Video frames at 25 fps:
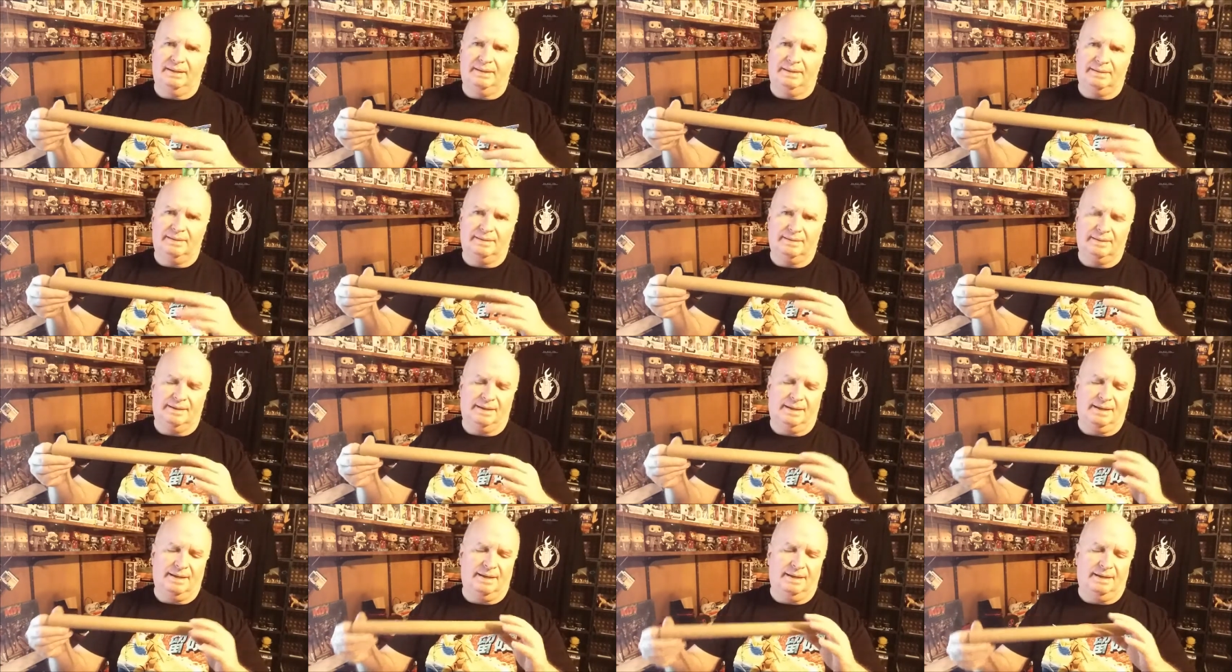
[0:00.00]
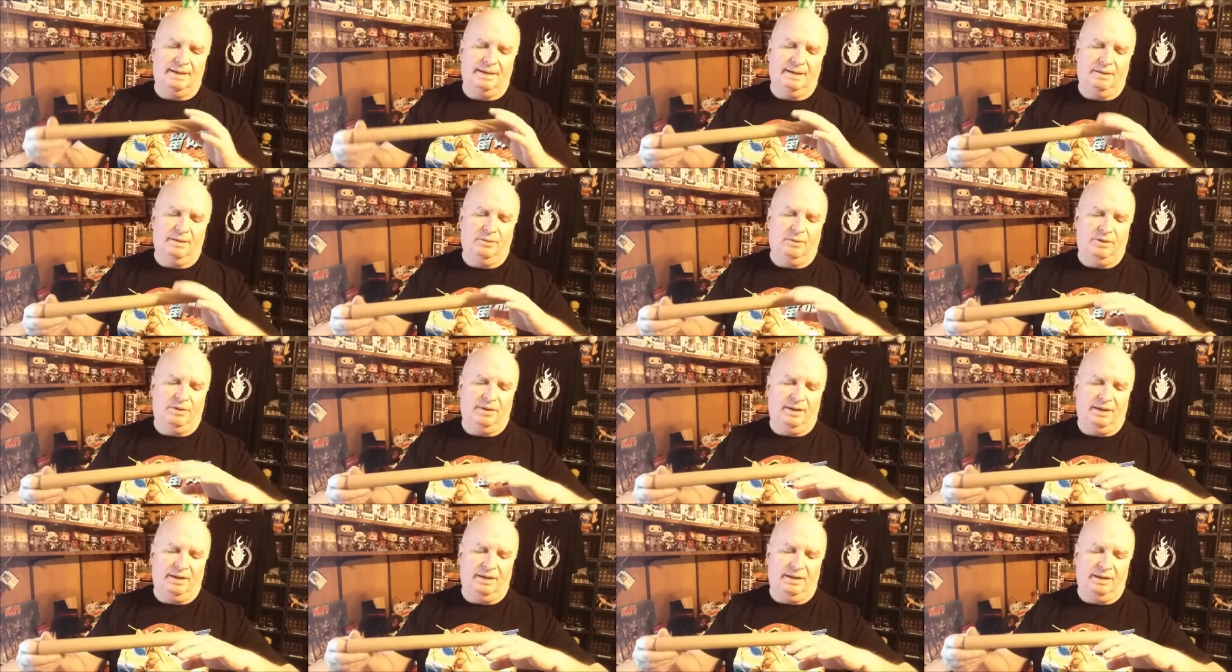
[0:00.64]
this thing out of here
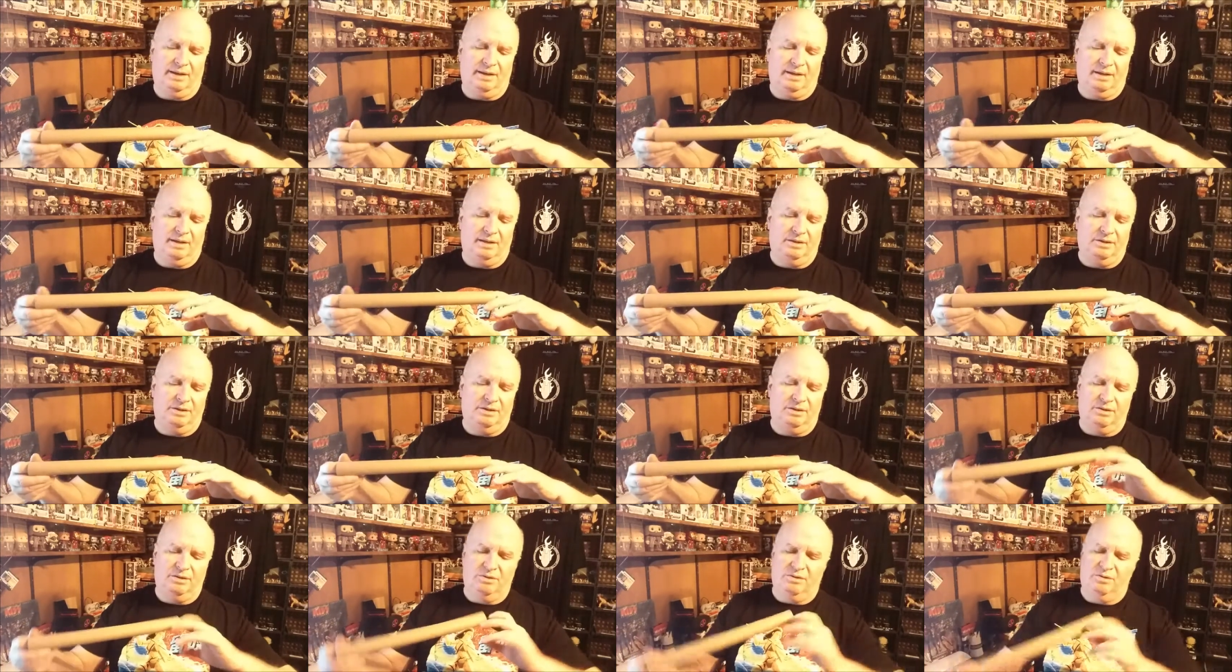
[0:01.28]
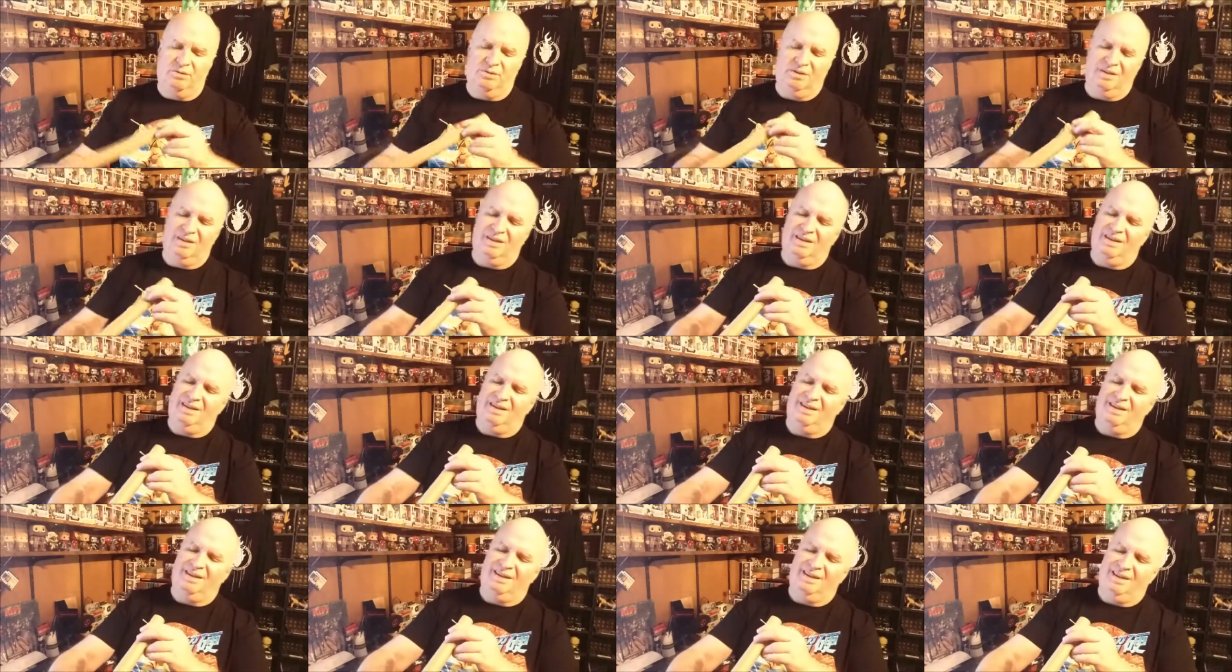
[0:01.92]
without any undue
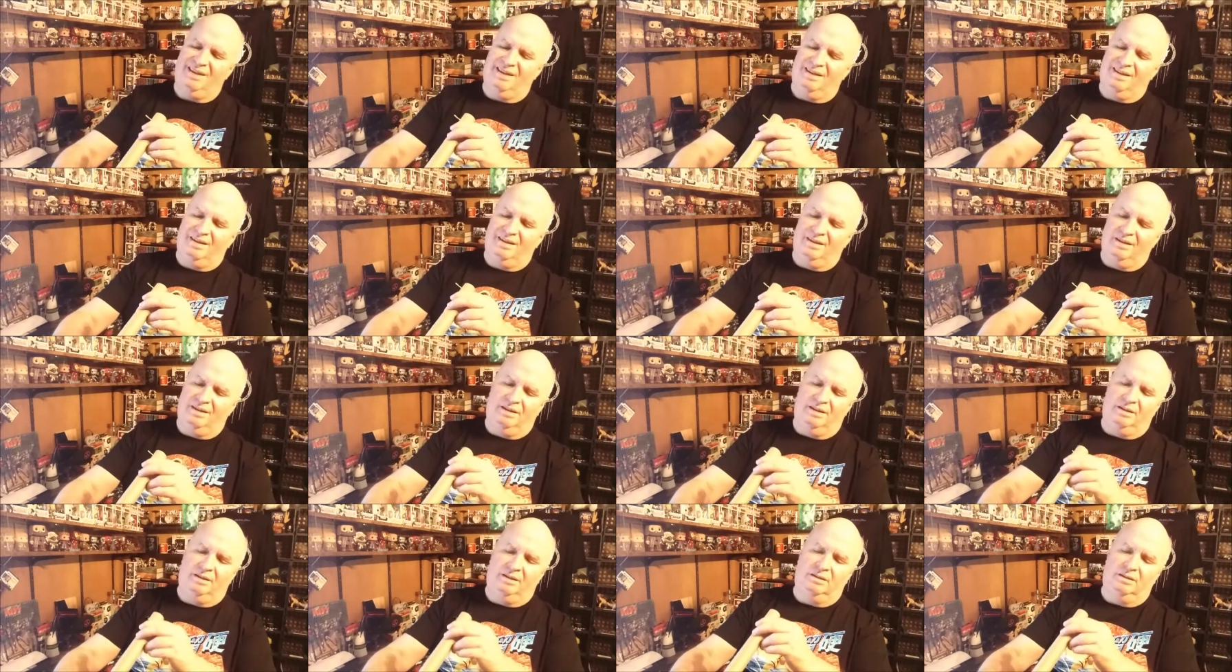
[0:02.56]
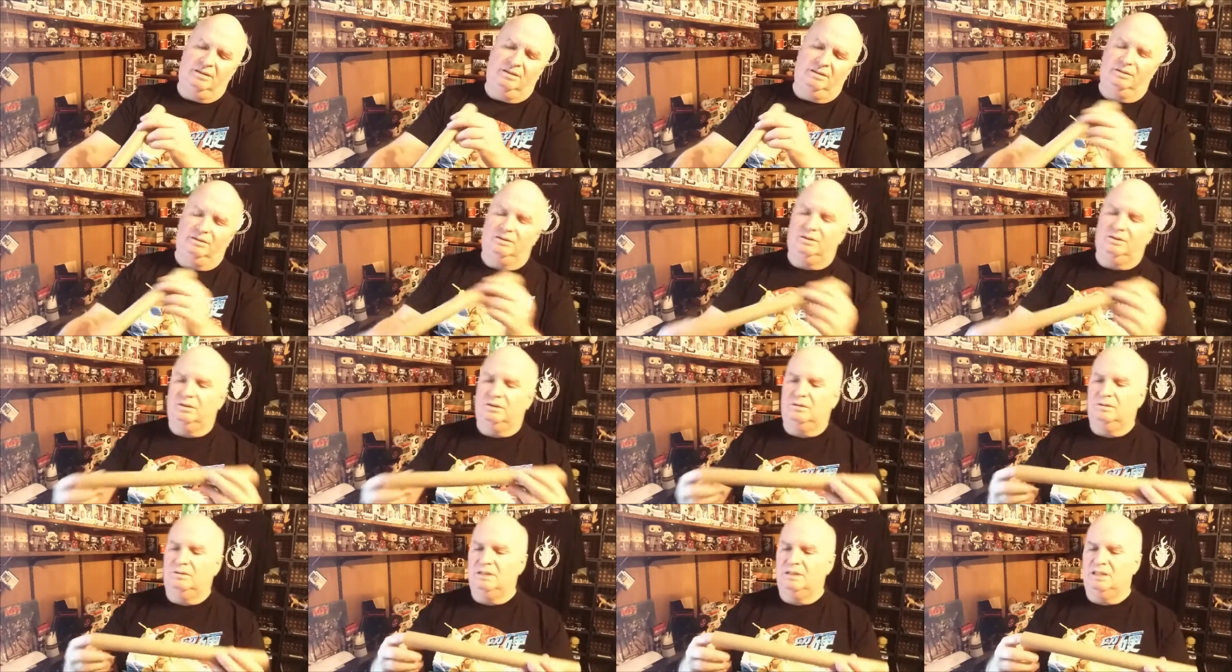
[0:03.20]

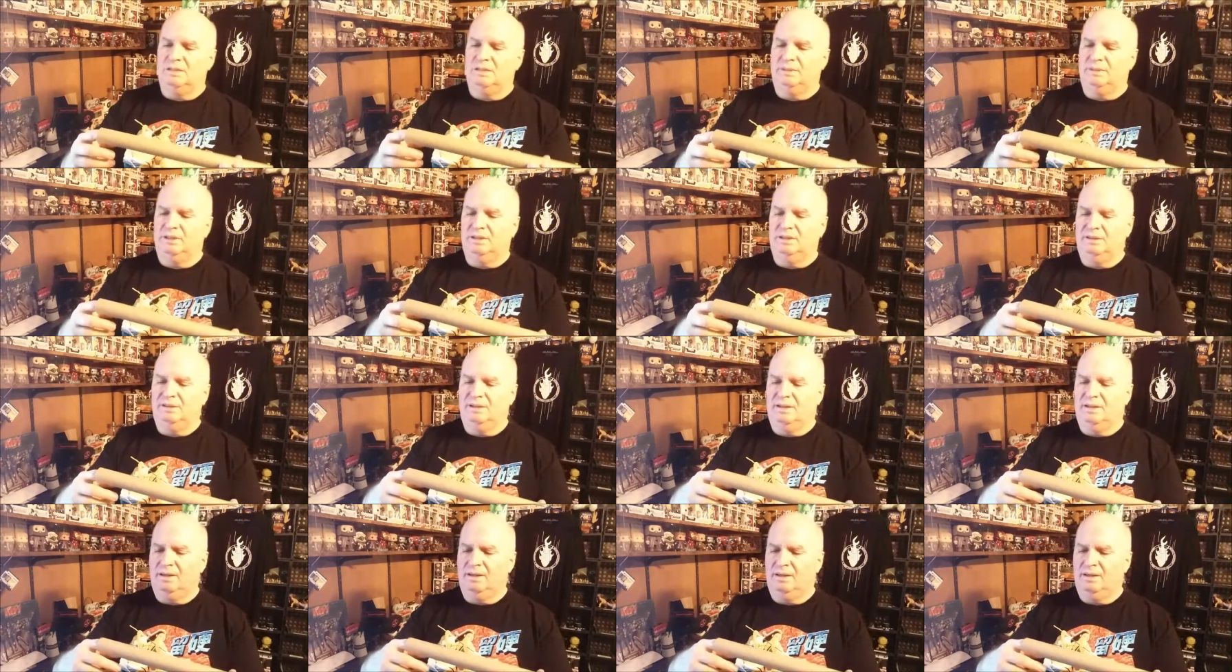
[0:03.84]
trauma.